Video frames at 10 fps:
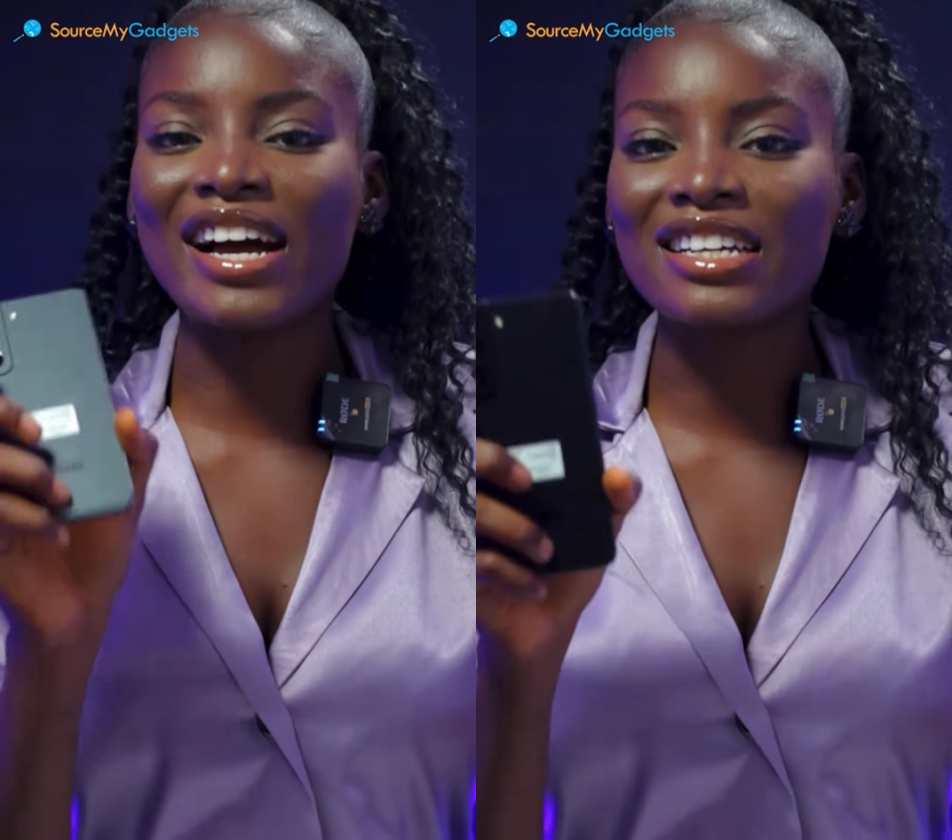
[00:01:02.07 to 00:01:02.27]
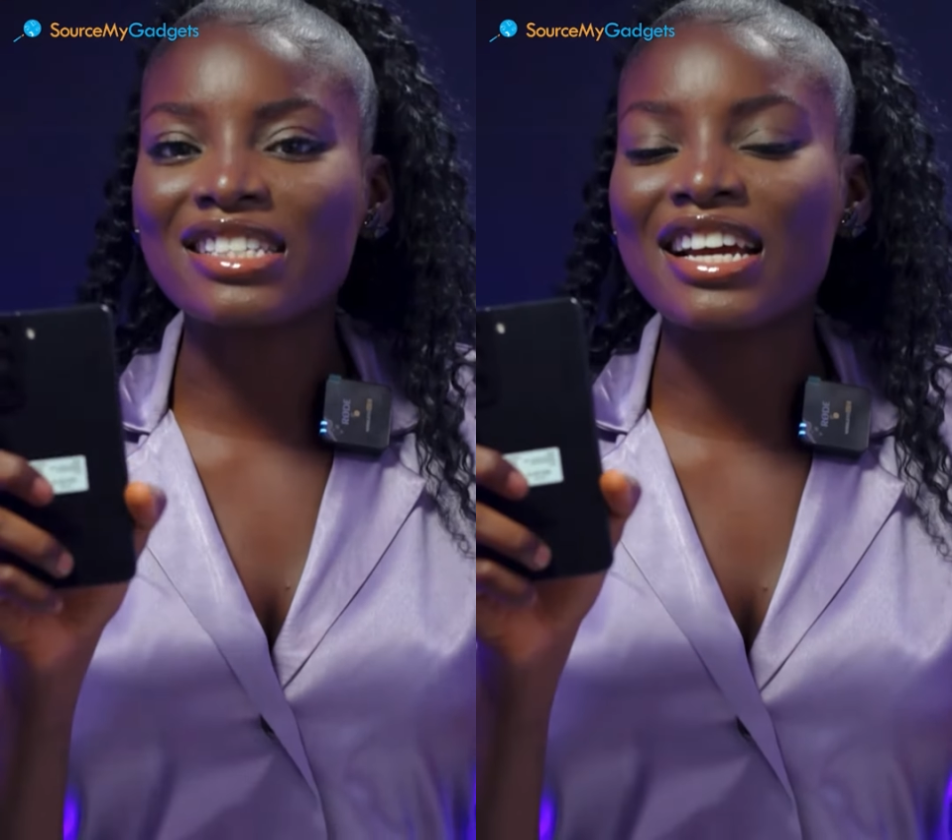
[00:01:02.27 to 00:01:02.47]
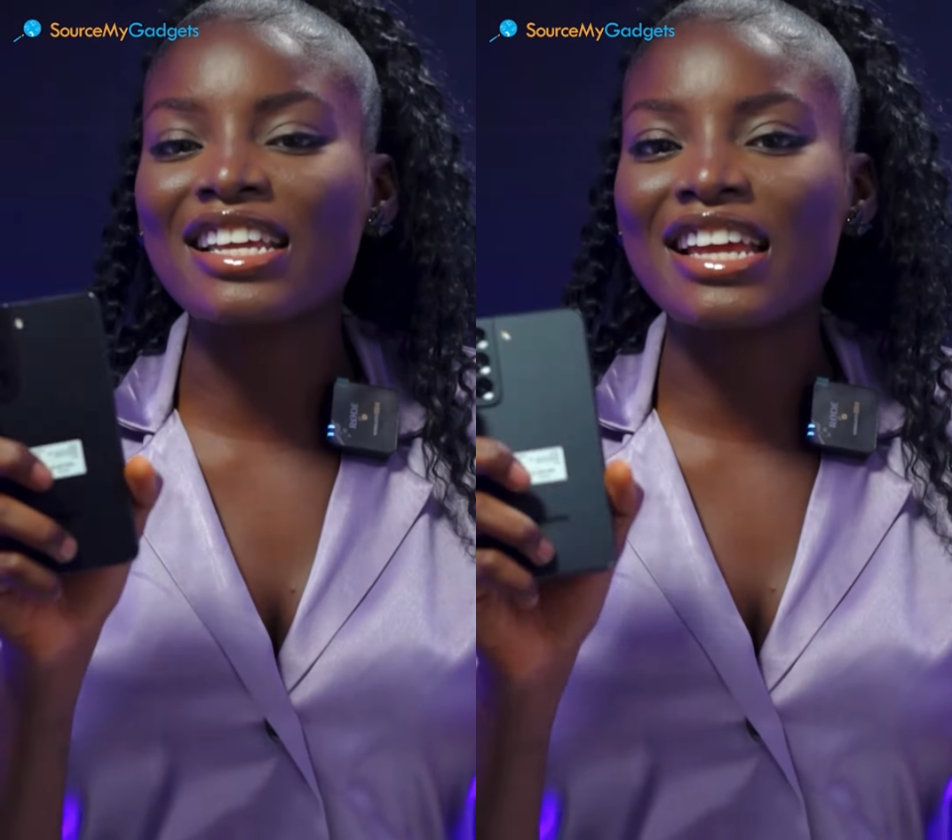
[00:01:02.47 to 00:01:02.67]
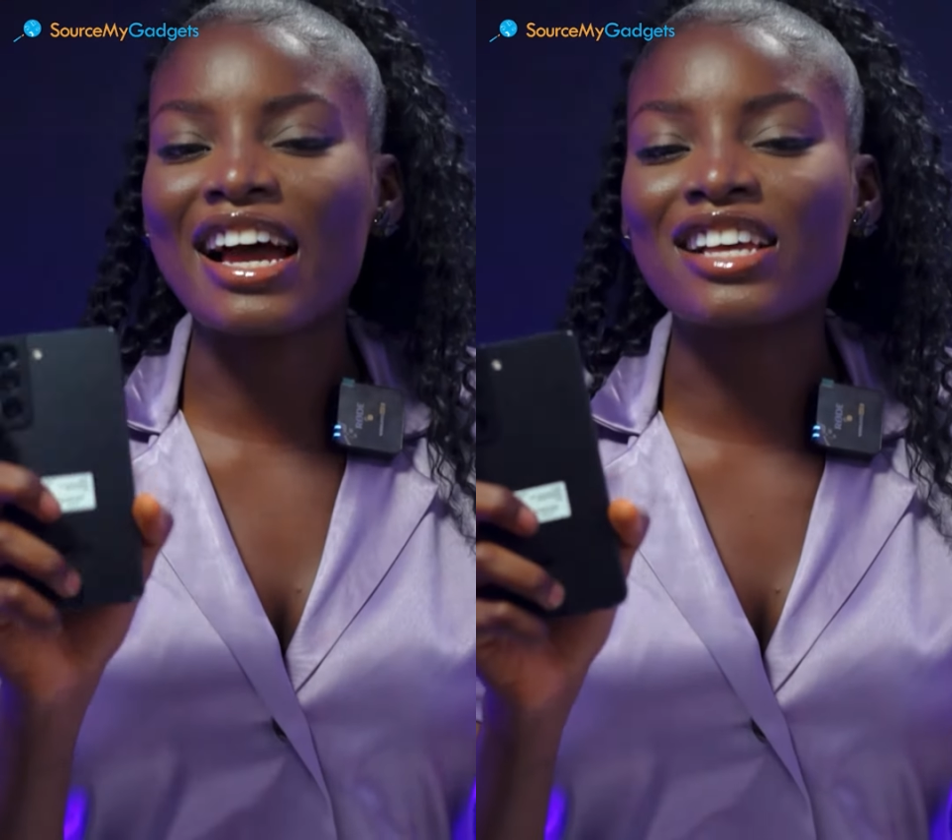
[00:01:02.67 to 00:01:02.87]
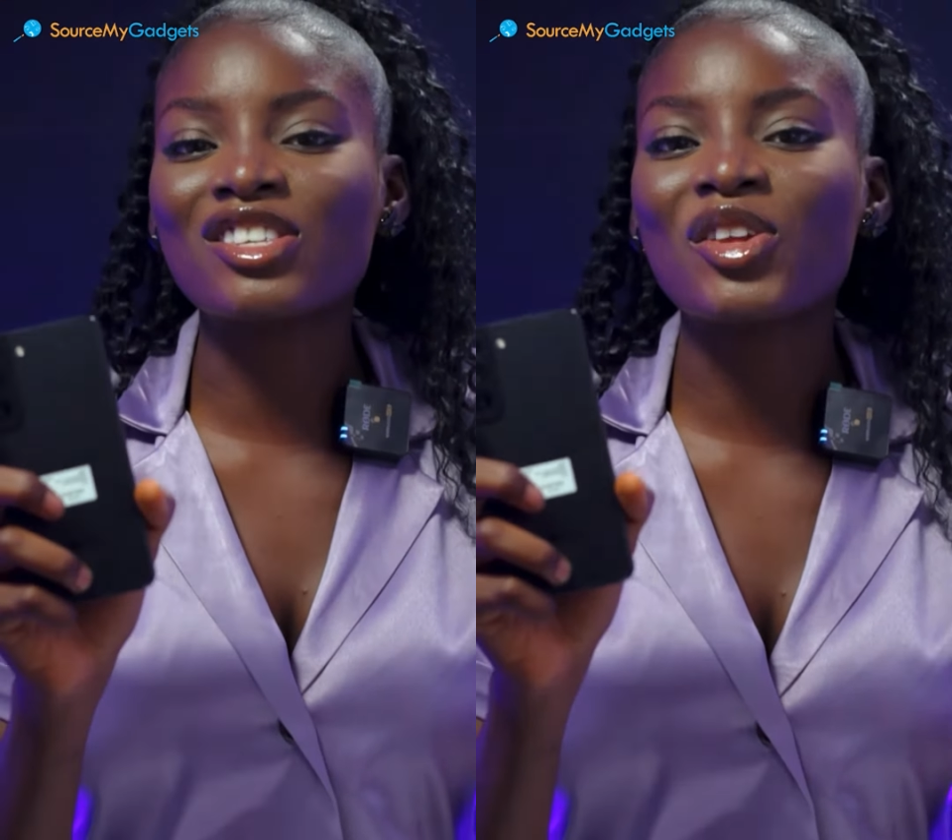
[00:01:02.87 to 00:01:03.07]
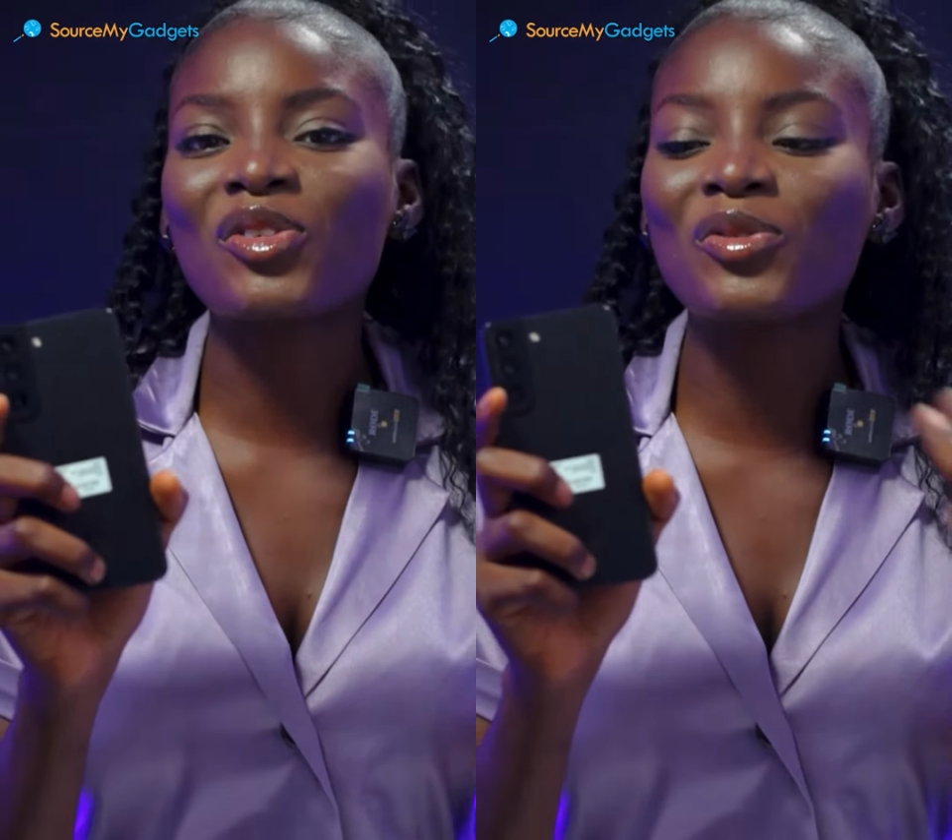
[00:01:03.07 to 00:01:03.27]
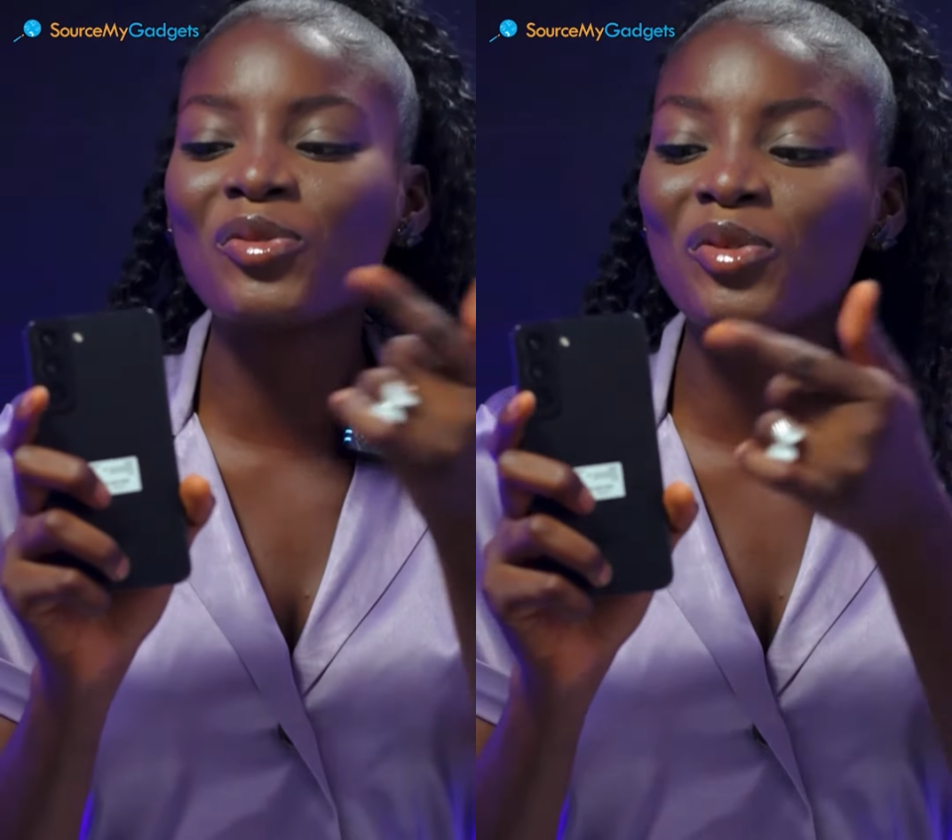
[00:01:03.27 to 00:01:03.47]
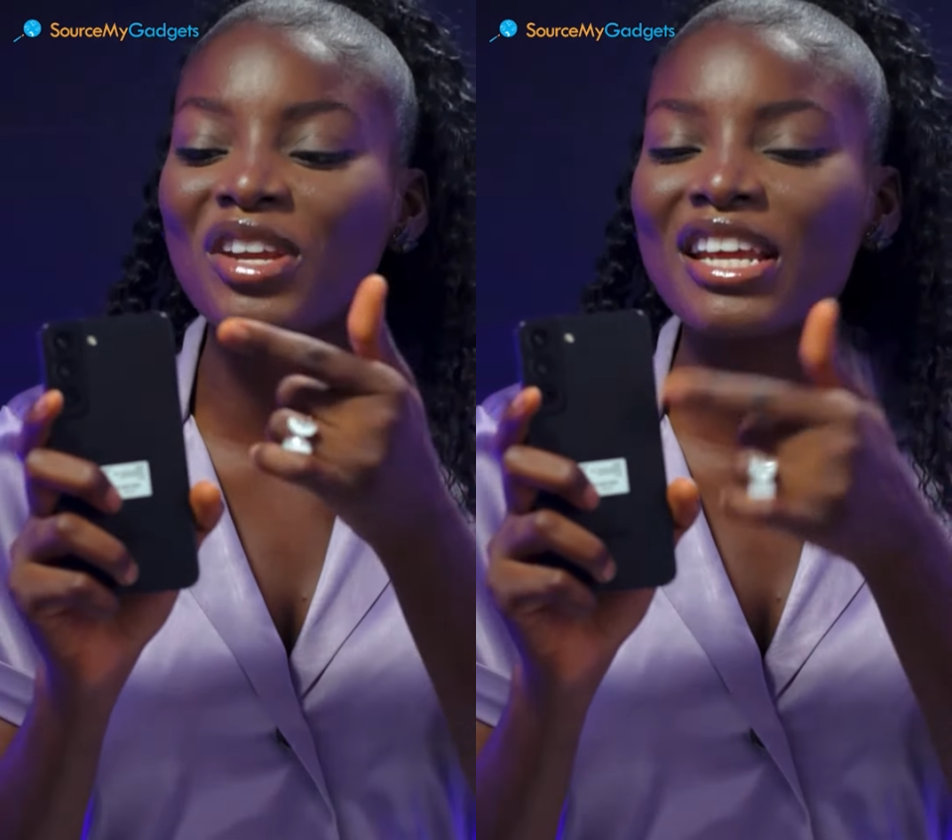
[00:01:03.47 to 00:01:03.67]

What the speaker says: fact that it has three